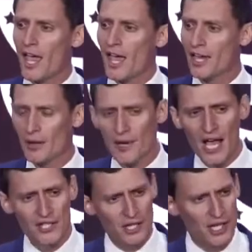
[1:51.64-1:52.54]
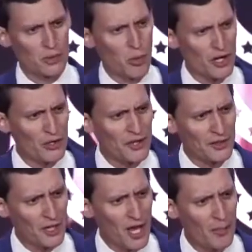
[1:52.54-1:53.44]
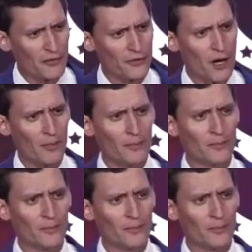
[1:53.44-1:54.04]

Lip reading: And let me ask you this, where do you think they're coming from?